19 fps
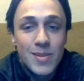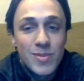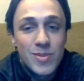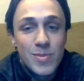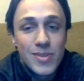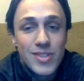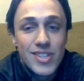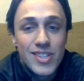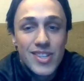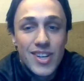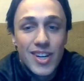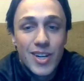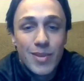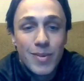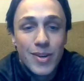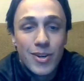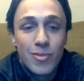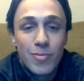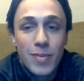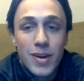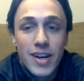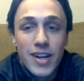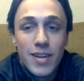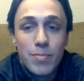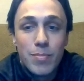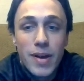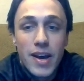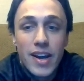I'm supposed to talk about
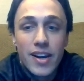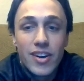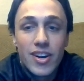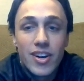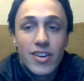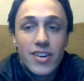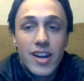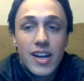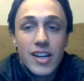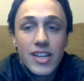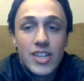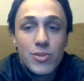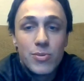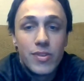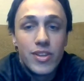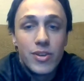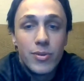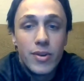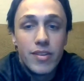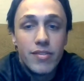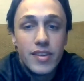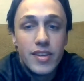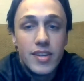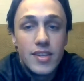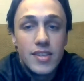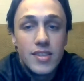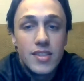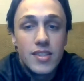my background knowledge with
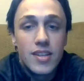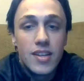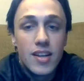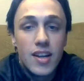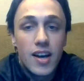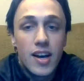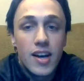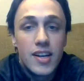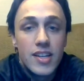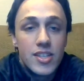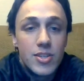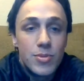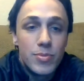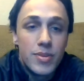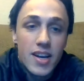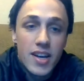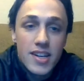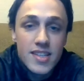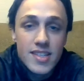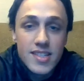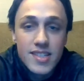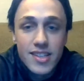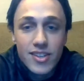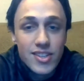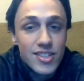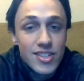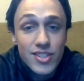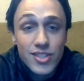UAVs. To be honest,
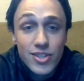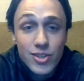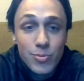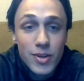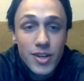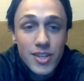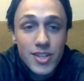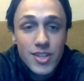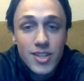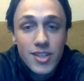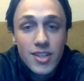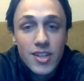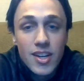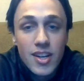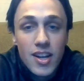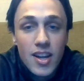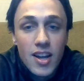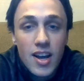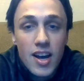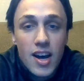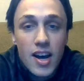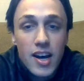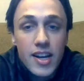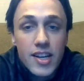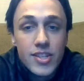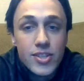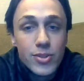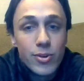there isn't too much.
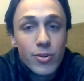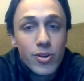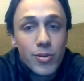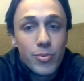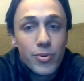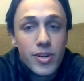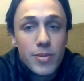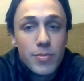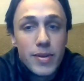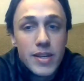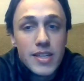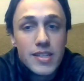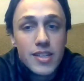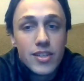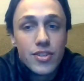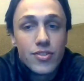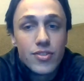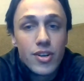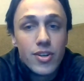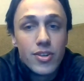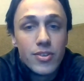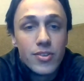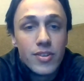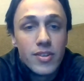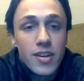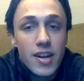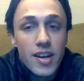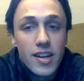I do own a pretty basic
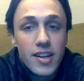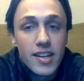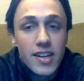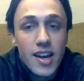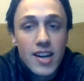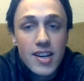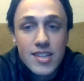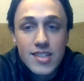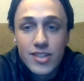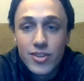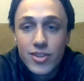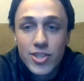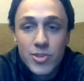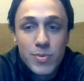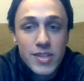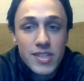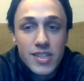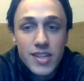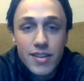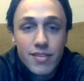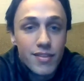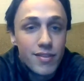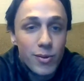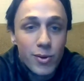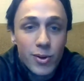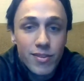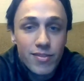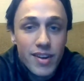drone. I got it as a Christmas gift
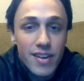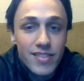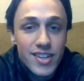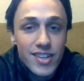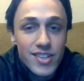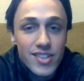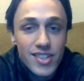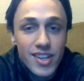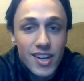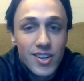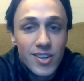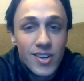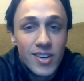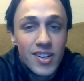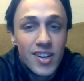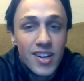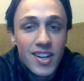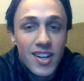4 or 5 years ago.